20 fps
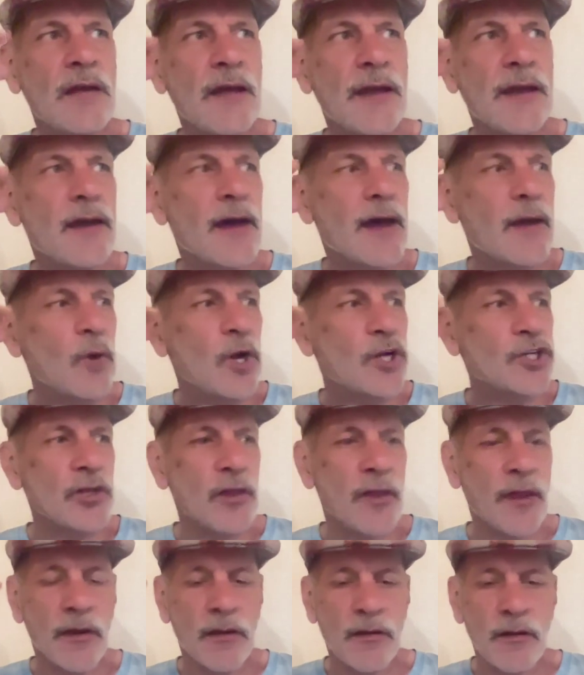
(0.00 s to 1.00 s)
like i watch
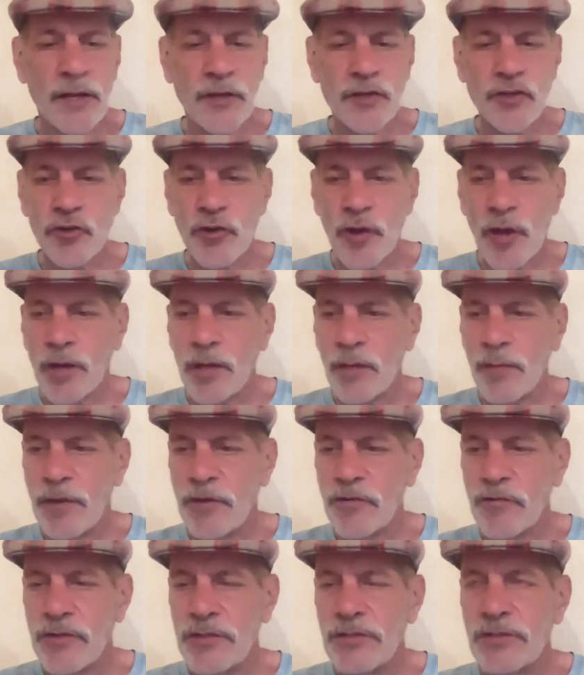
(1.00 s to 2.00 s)
a lot of nature
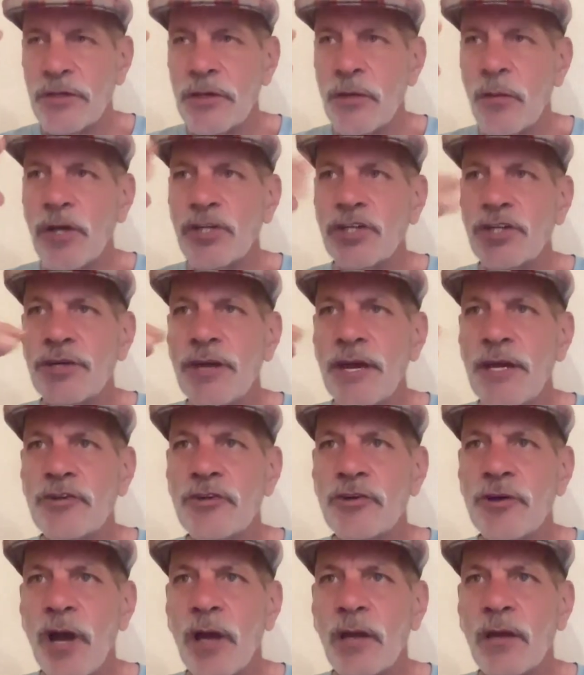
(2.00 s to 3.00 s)
documentaries so you watch a
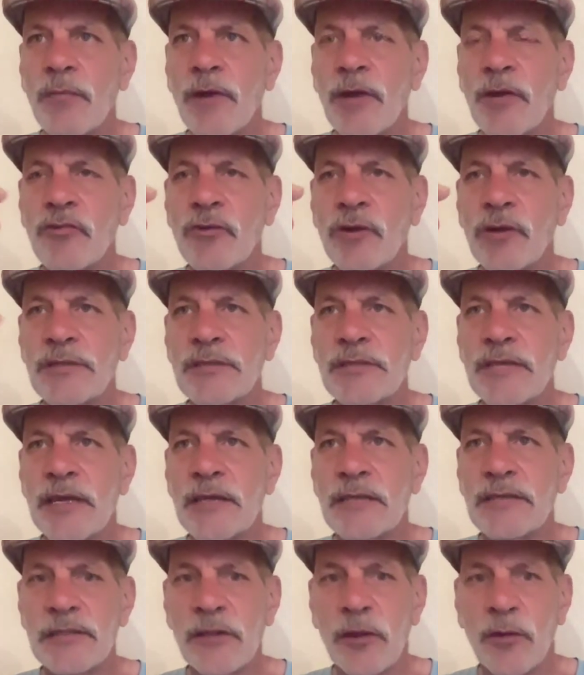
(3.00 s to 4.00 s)
nature documentary
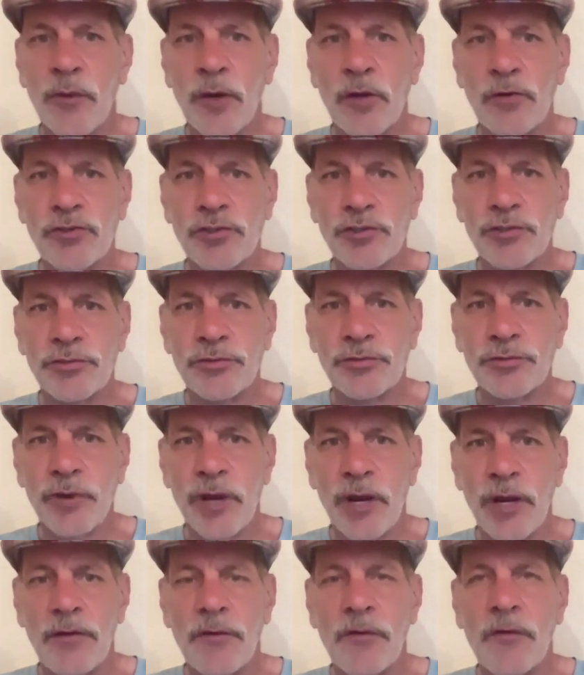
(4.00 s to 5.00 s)
say in slow motion
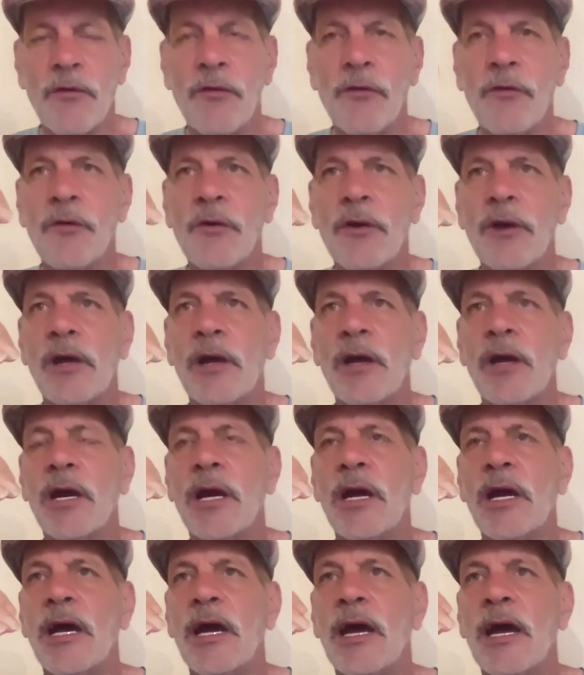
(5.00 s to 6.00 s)
right
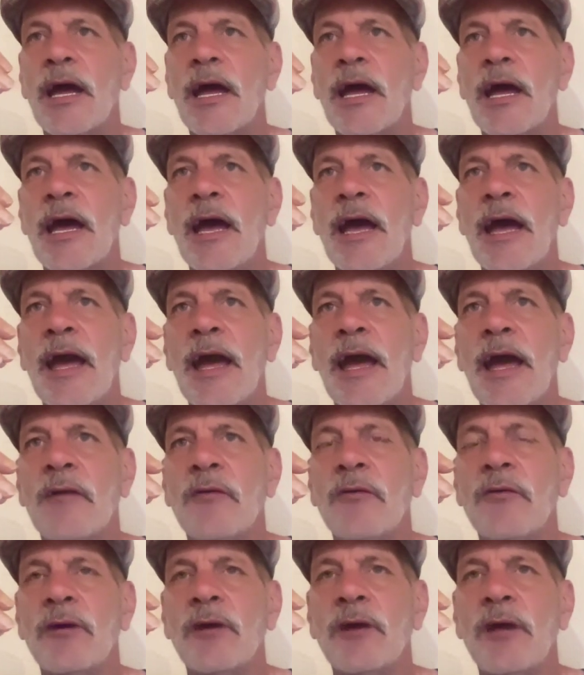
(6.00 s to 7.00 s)

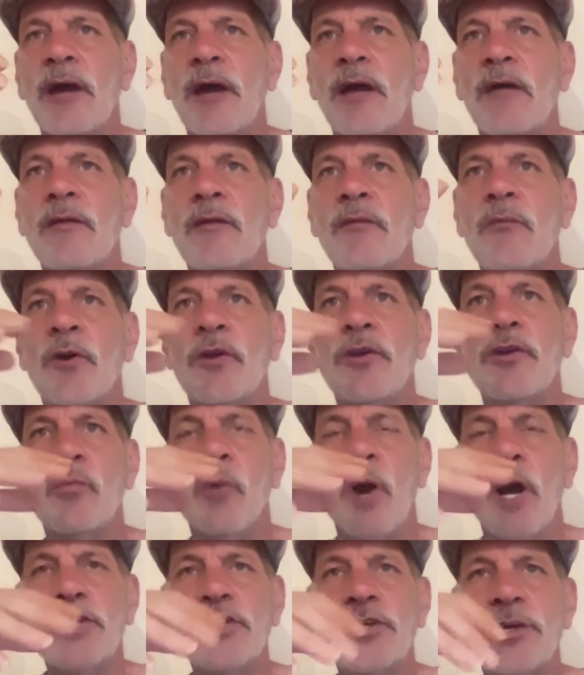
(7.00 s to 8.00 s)
and when you
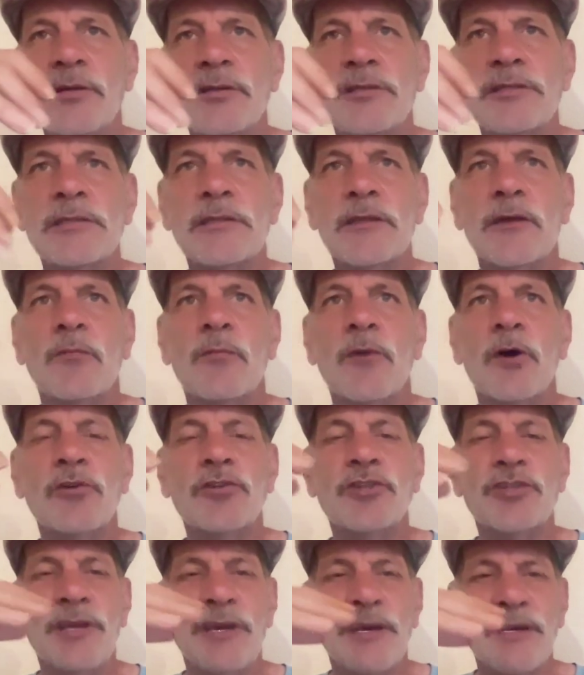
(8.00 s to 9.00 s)
watch it in slow
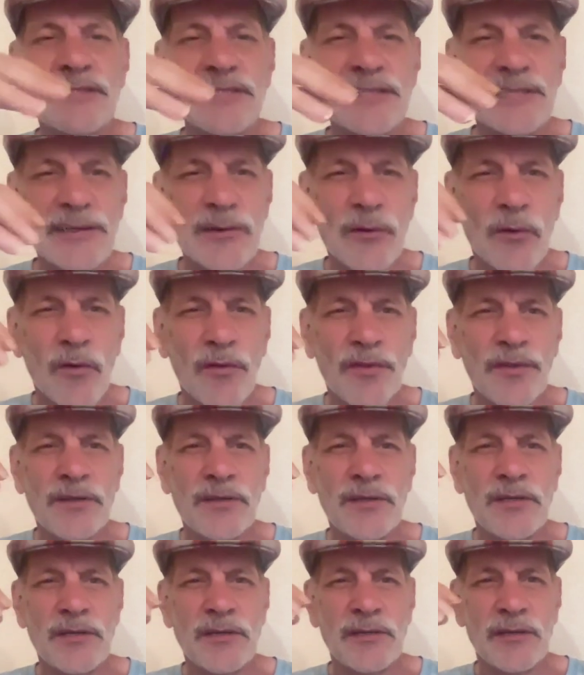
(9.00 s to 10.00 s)
motion you could see all the
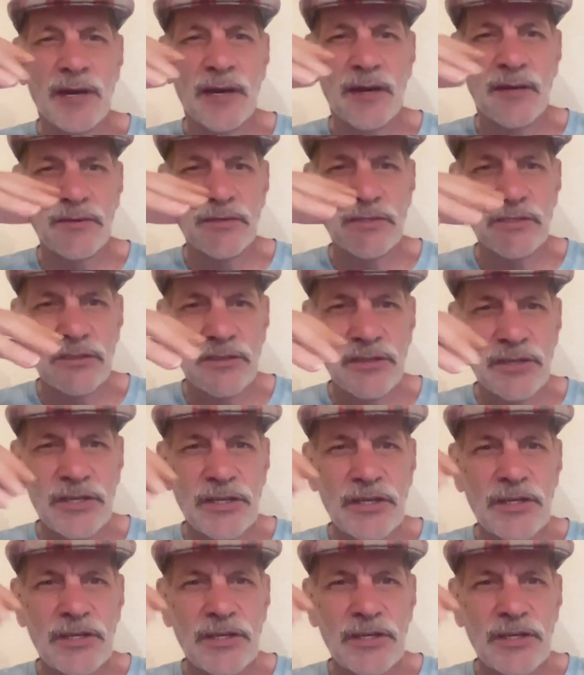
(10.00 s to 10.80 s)
details